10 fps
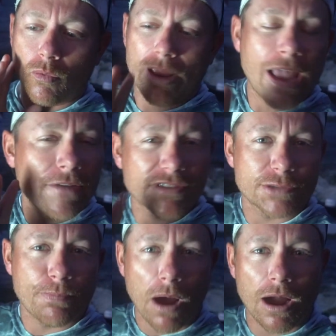we have a
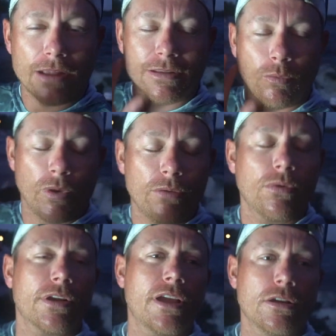spot that we
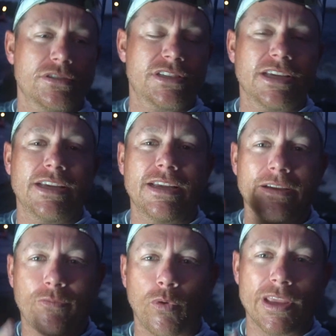wanna go see
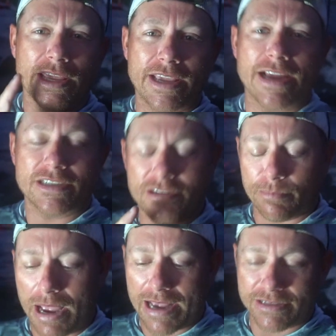if we can catch some
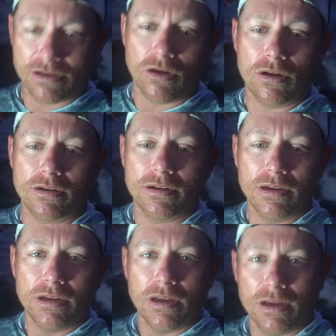bass on.
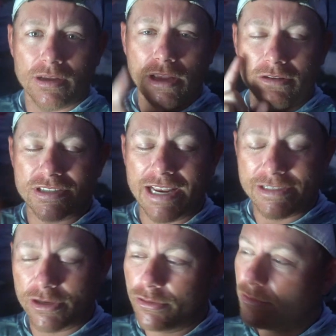Y'all stay
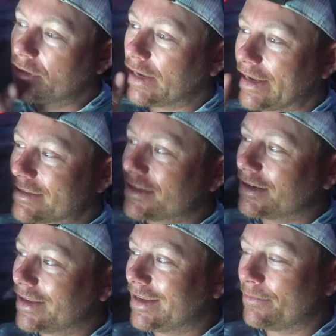tuned. It's
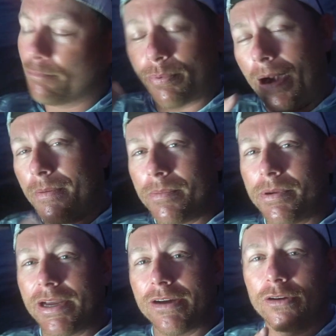gonna get
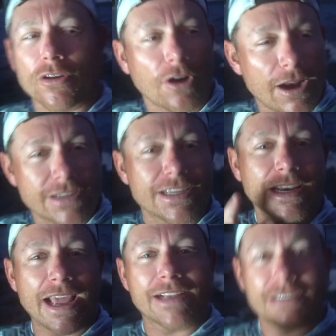probably a little crazy
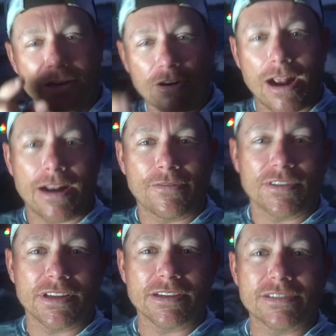and hectic right after
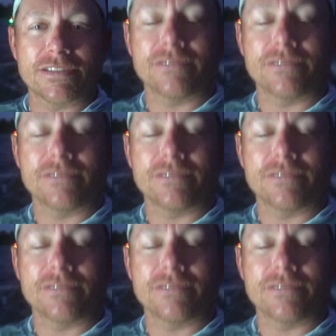this.